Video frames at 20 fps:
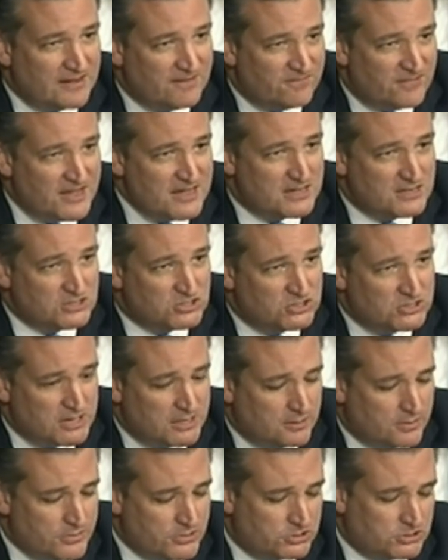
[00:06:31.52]
a vacant
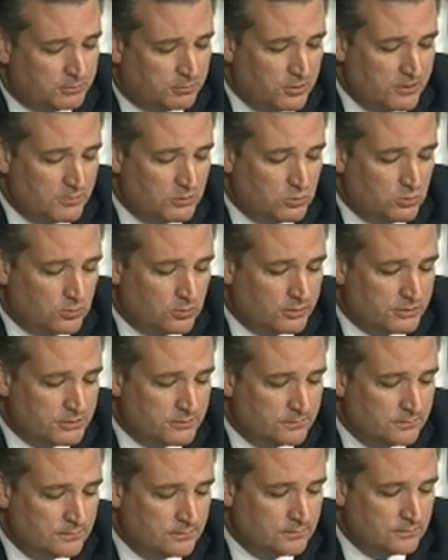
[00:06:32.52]
seat on the Supreme Court,
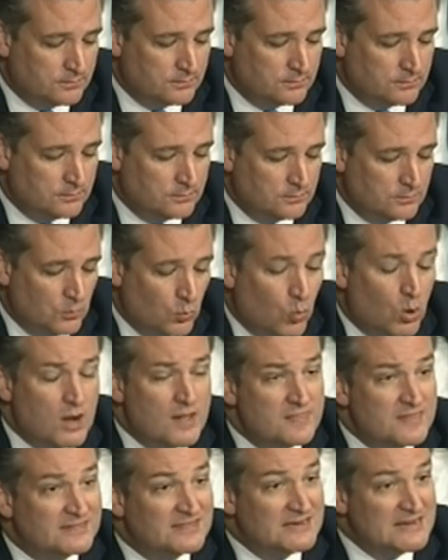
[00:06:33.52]

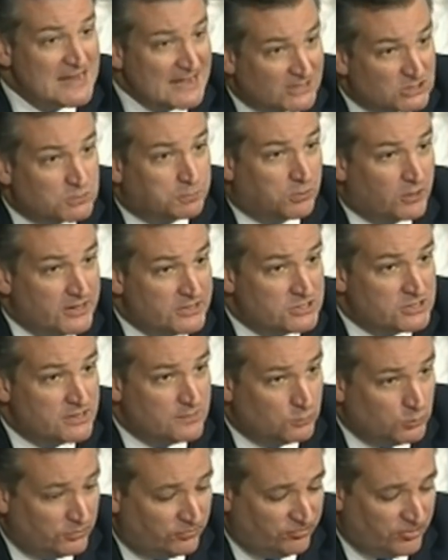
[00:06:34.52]
one that the next
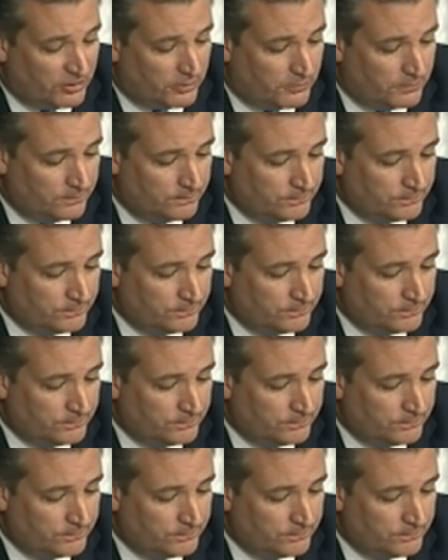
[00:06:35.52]
president would fill.